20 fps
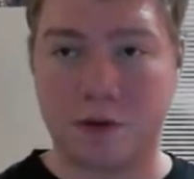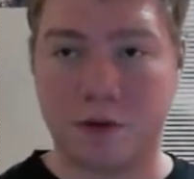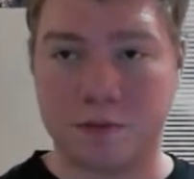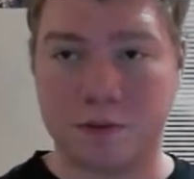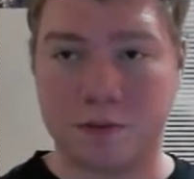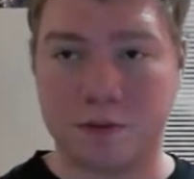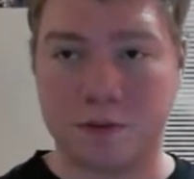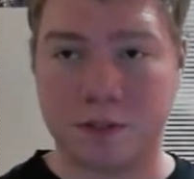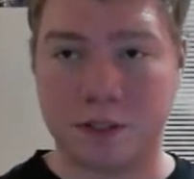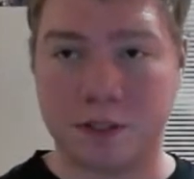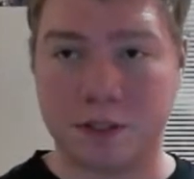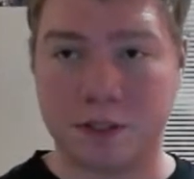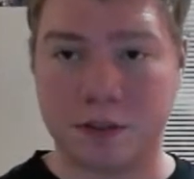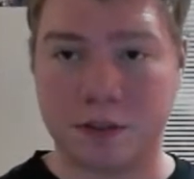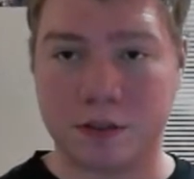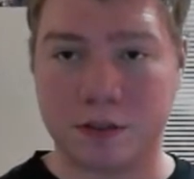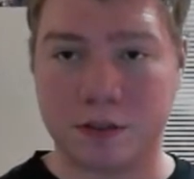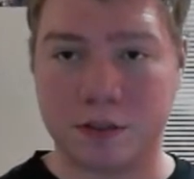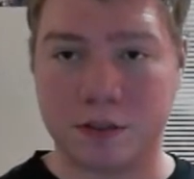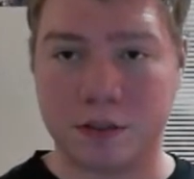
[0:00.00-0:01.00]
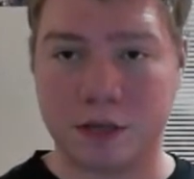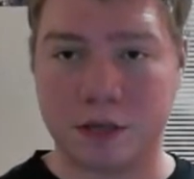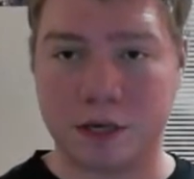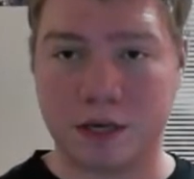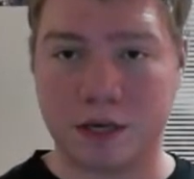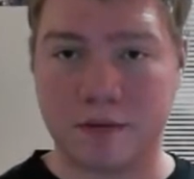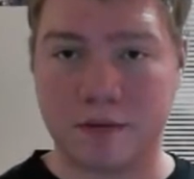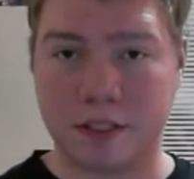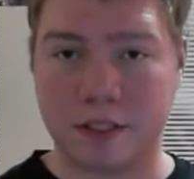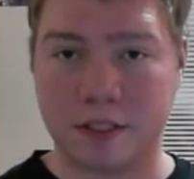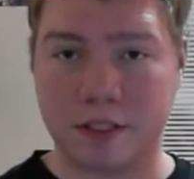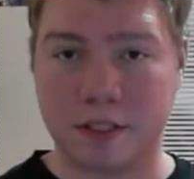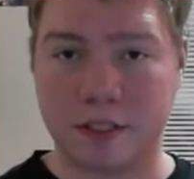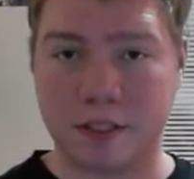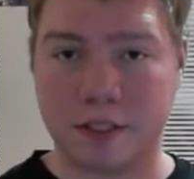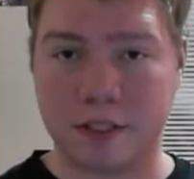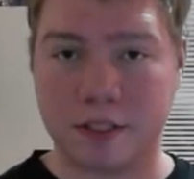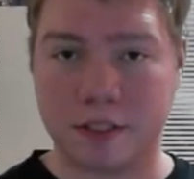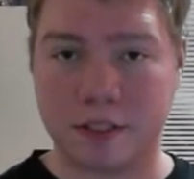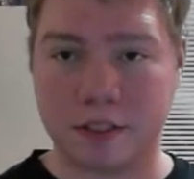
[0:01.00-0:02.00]
Oh, I probably need to go to the comment
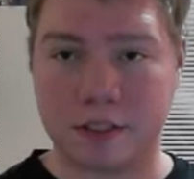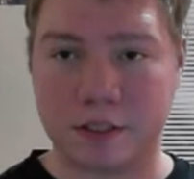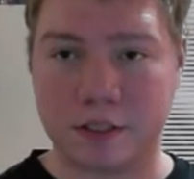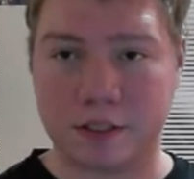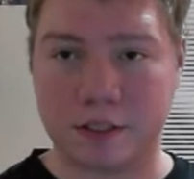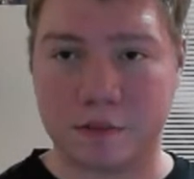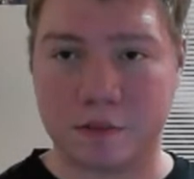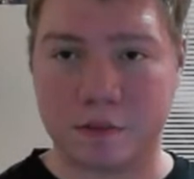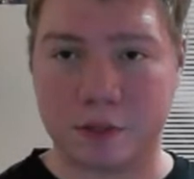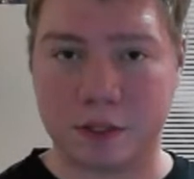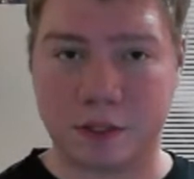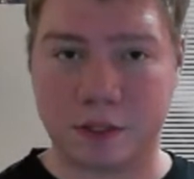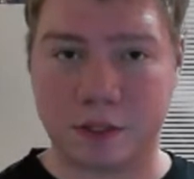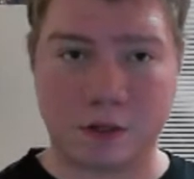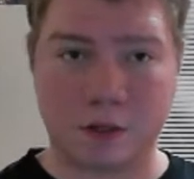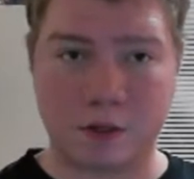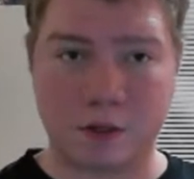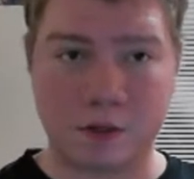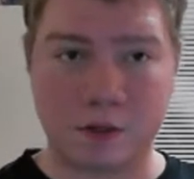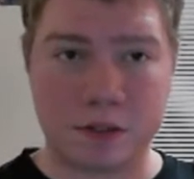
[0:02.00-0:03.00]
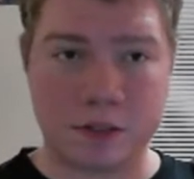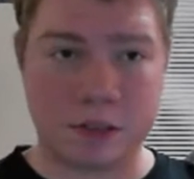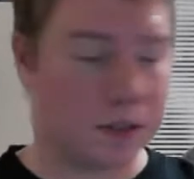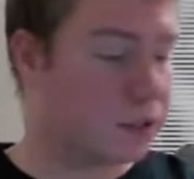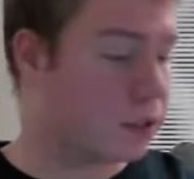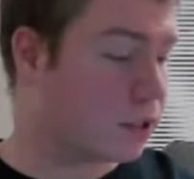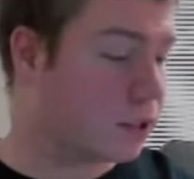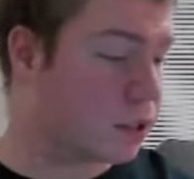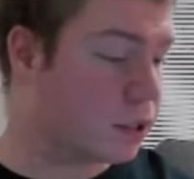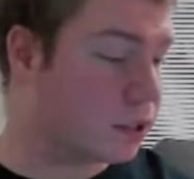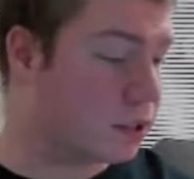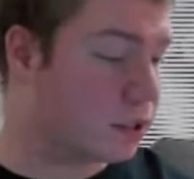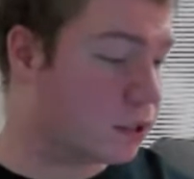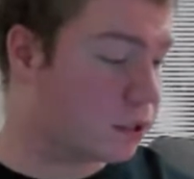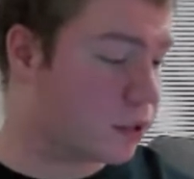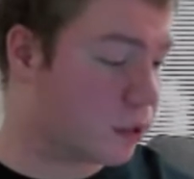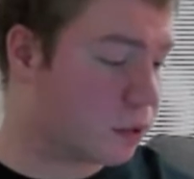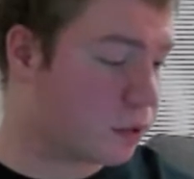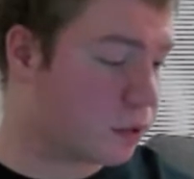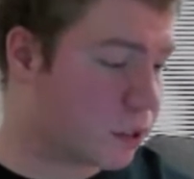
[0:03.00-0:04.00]
section as well, just in
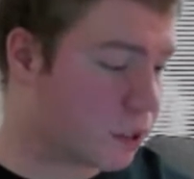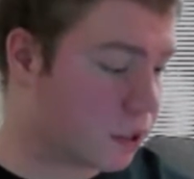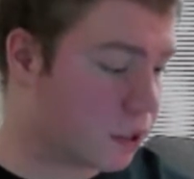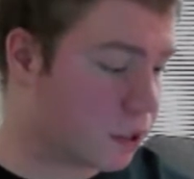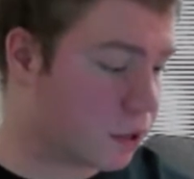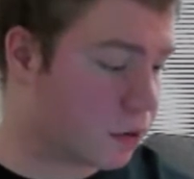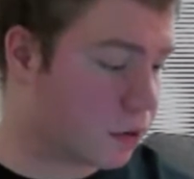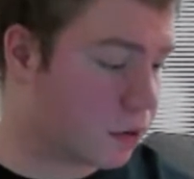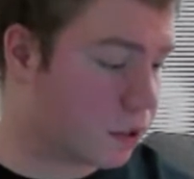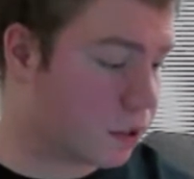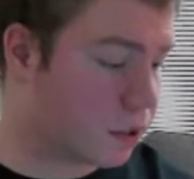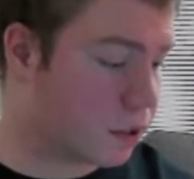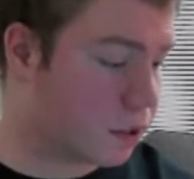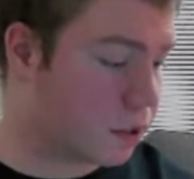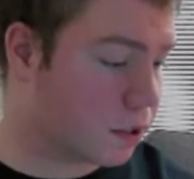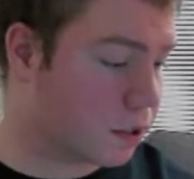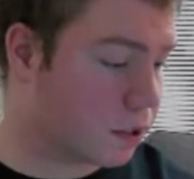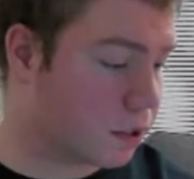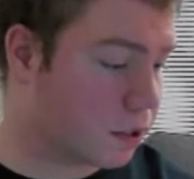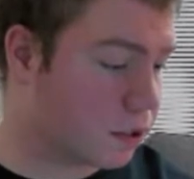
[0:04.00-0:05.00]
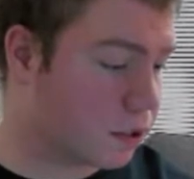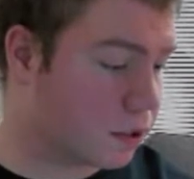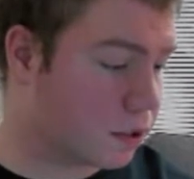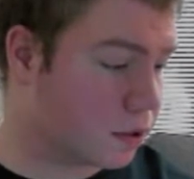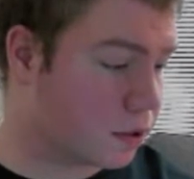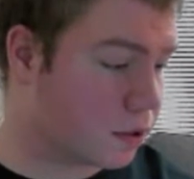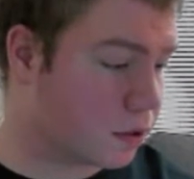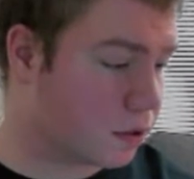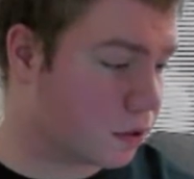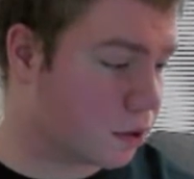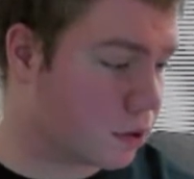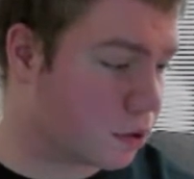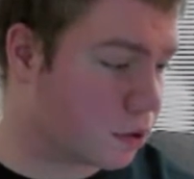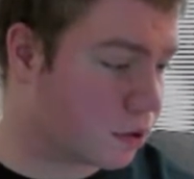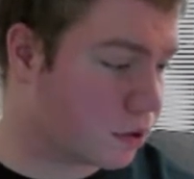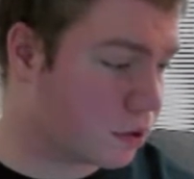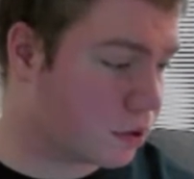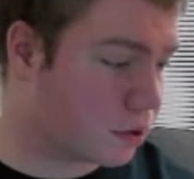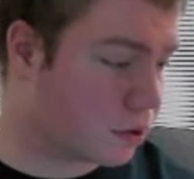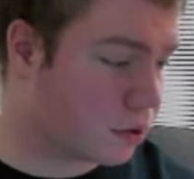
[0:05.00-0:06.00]
case, so I can showcase this. Hold
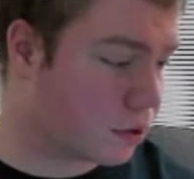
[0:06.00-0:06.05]
on.